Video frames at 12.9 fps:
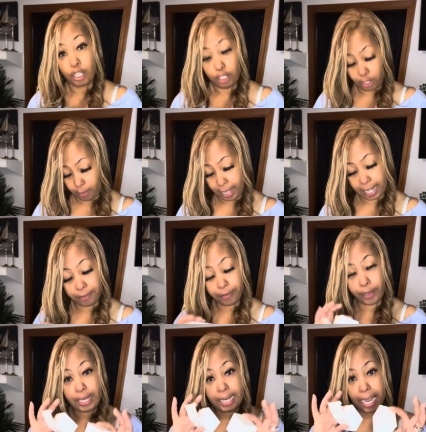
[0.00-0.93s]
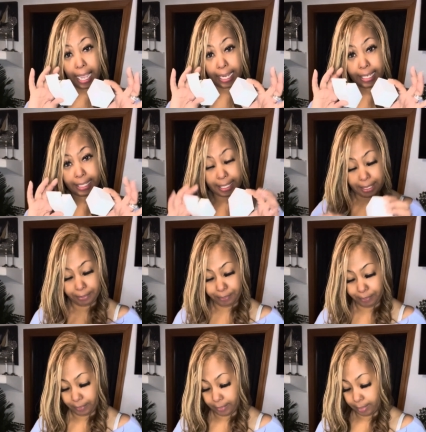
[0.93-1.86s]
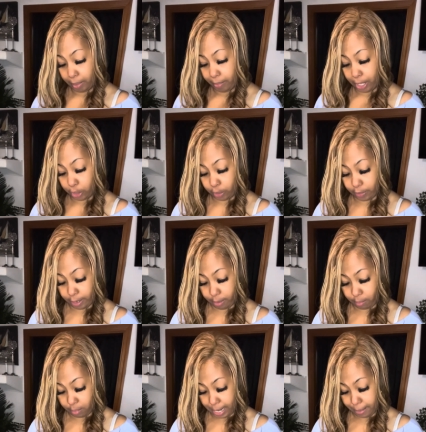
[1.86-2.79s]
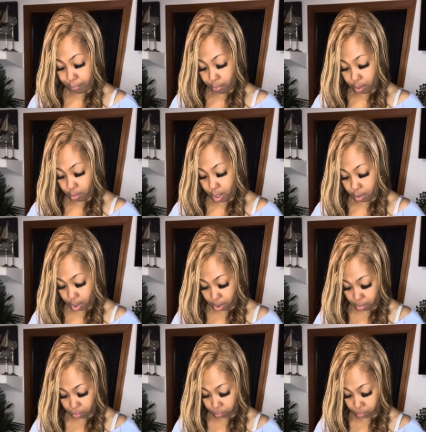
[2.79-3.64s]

So that's very nice. Let me make sure they're not broke. Hold on.